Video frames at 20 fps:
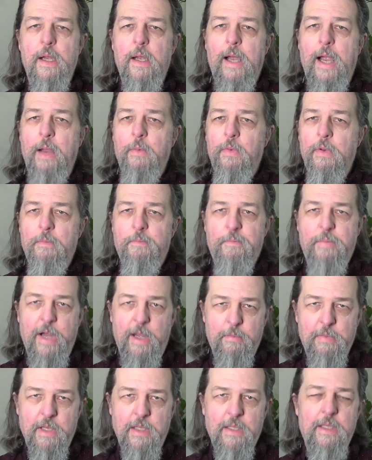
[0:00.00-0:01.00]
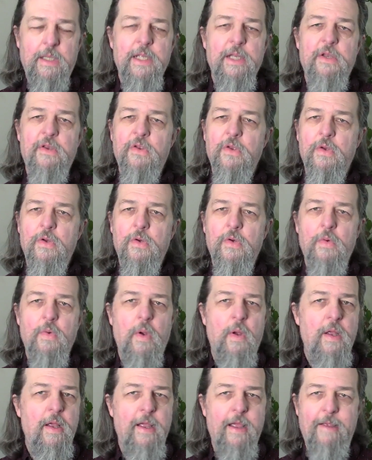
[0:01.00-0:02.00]
I would publicly do
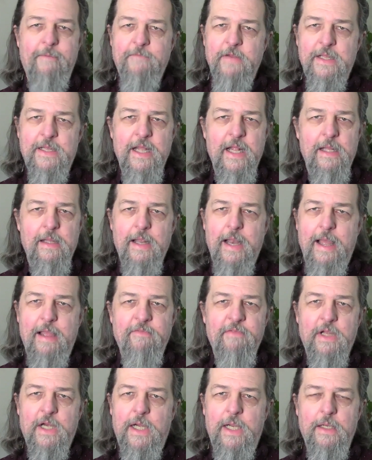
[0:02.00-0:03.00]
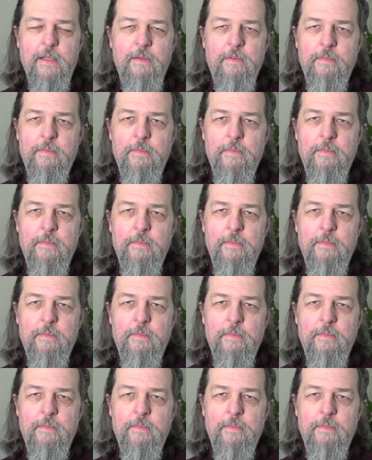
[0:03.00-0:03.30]
everything that I've done.